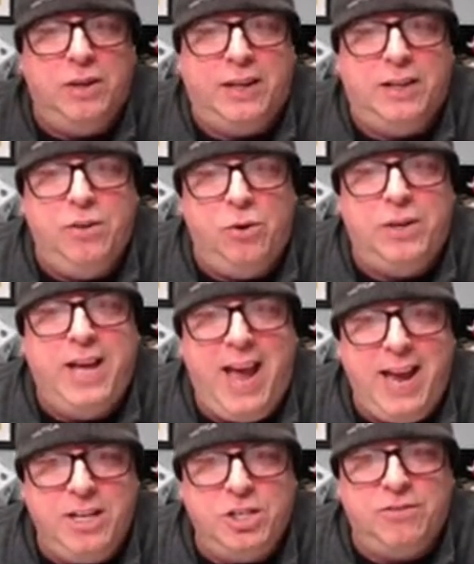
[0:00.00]
in like a little
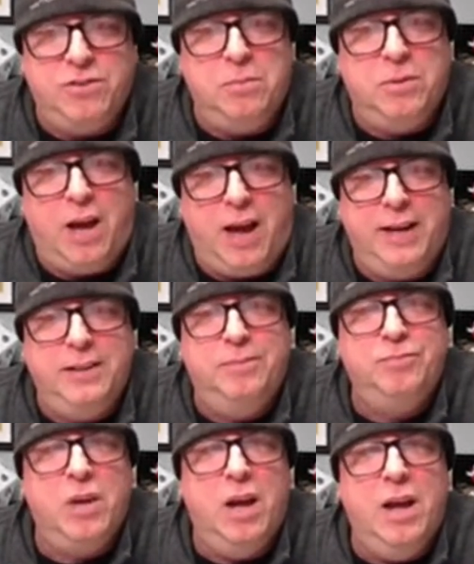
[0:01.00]
cage of some kind.
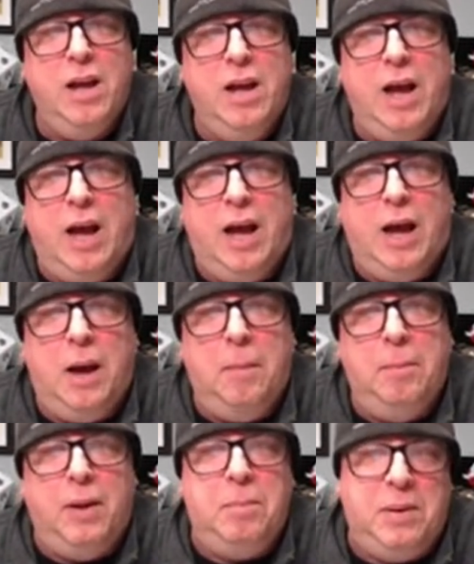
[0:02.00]

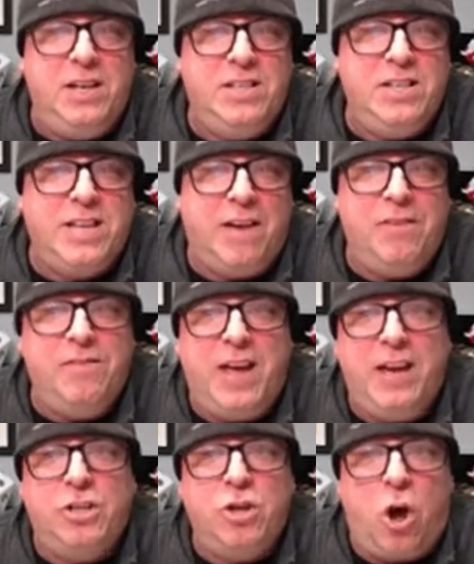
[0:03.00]
But PCs have
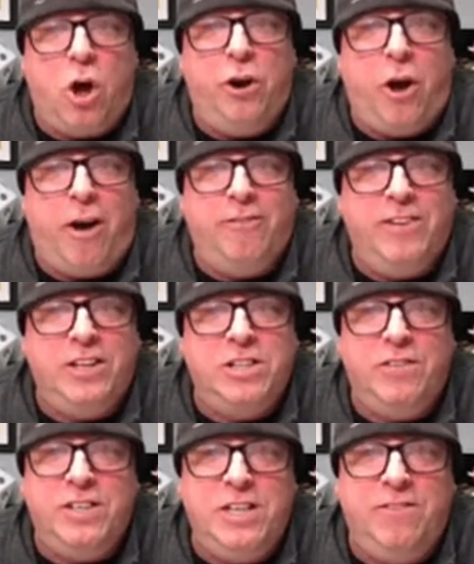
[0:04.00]
advantage on
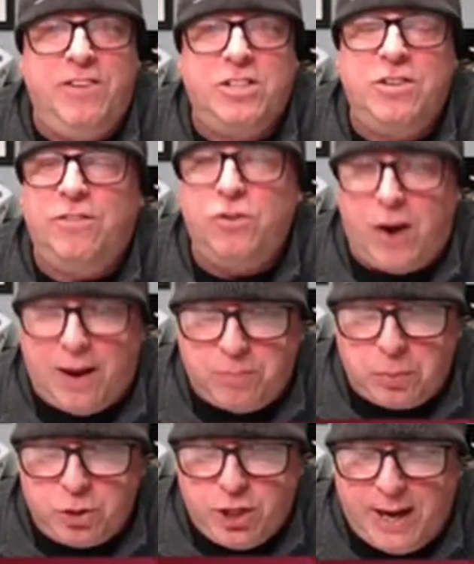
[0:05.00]
offensive and defensive
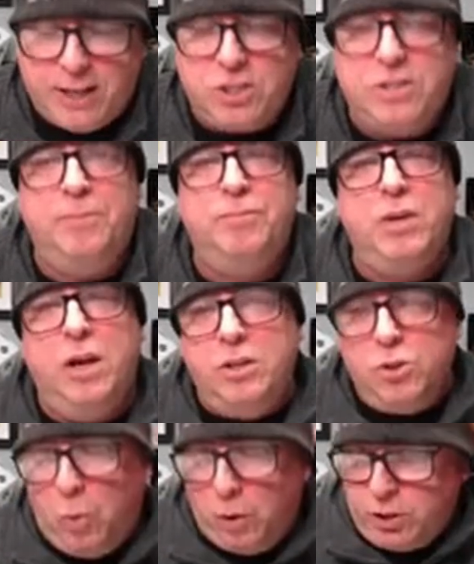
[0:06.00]
grapple checks.
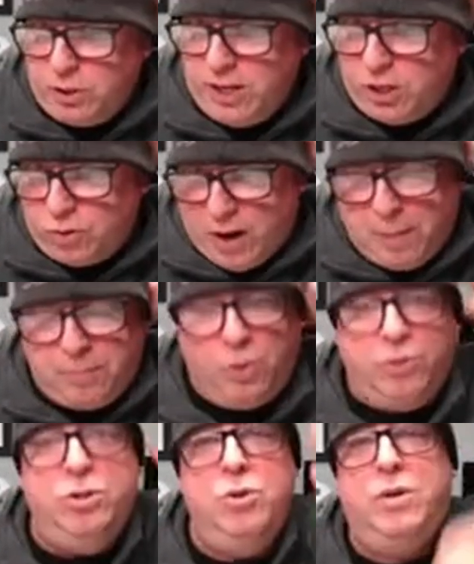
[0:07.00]
So once you get
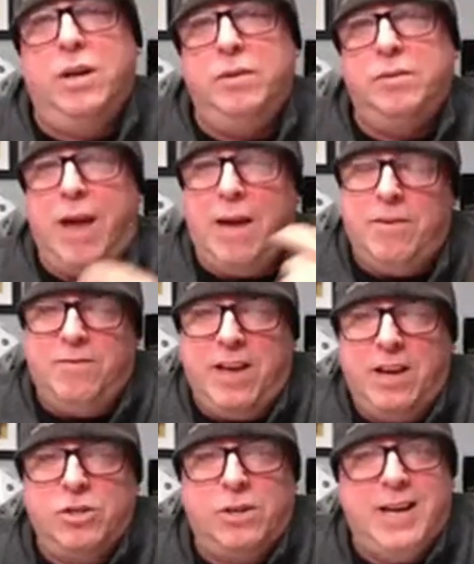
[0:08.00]
grappled, you can have
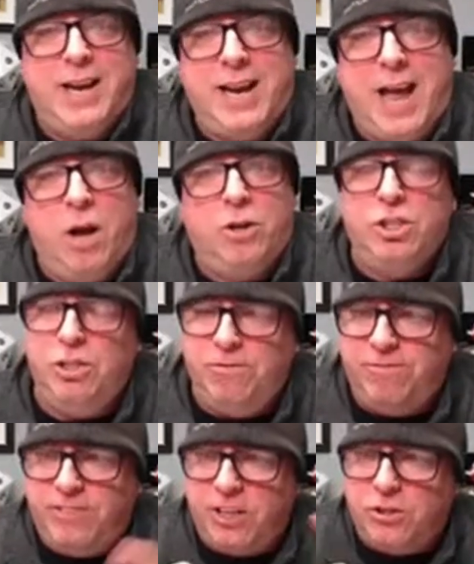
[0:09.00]
advantage on getting out because you've
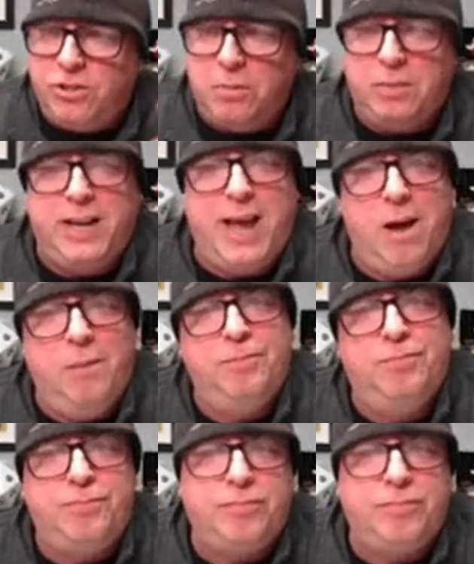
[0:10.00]
figured something out.